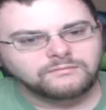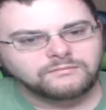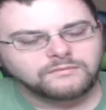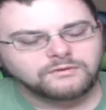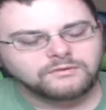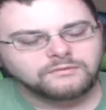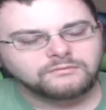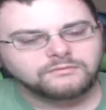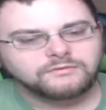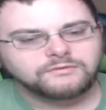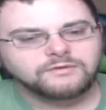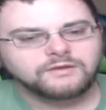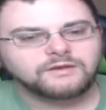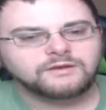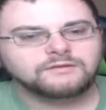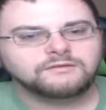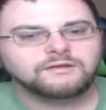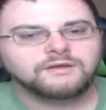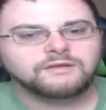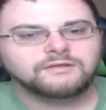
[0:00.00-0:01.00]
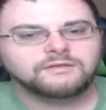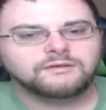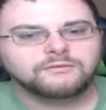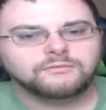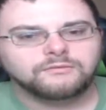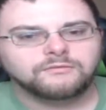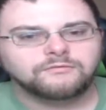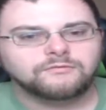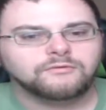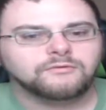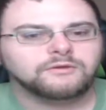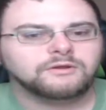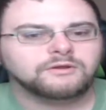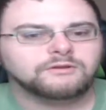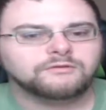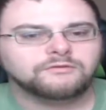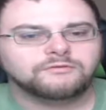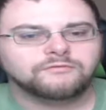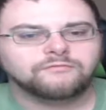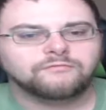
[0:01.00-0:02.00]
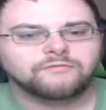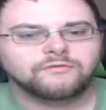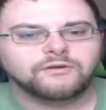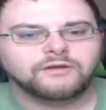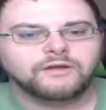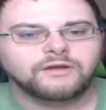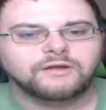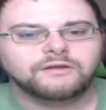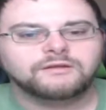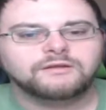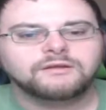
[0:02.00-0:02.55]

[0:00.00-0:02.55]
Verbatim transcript: Or was that attack there before and I just forgot?